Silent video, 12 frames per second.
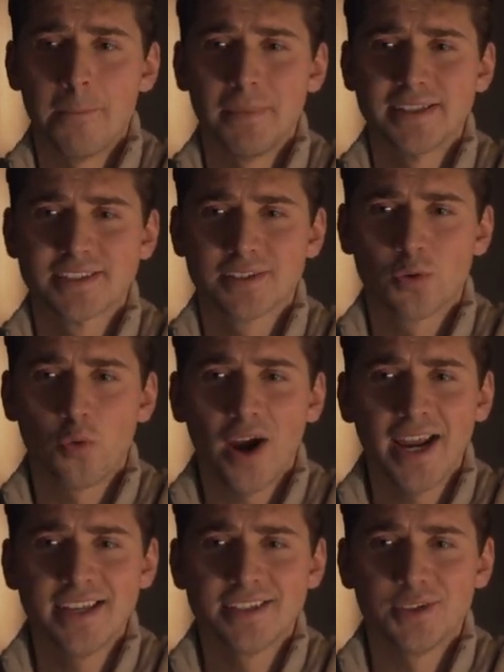it's
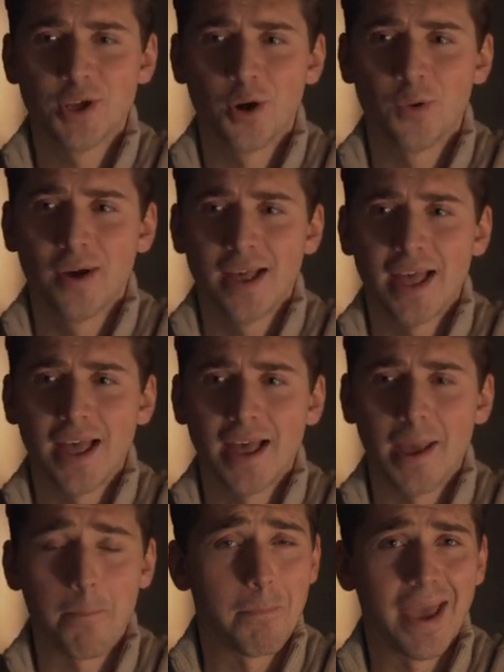quite, you know,
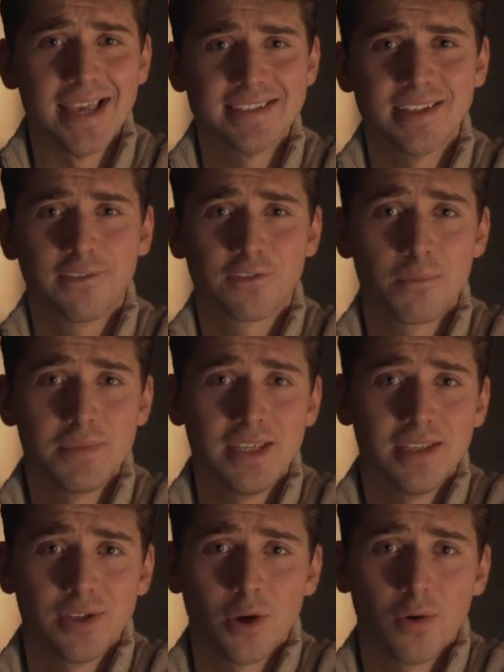amazing for me,
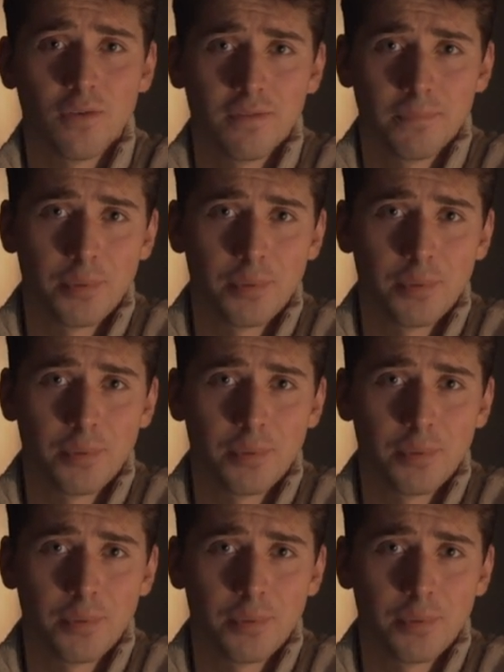you know,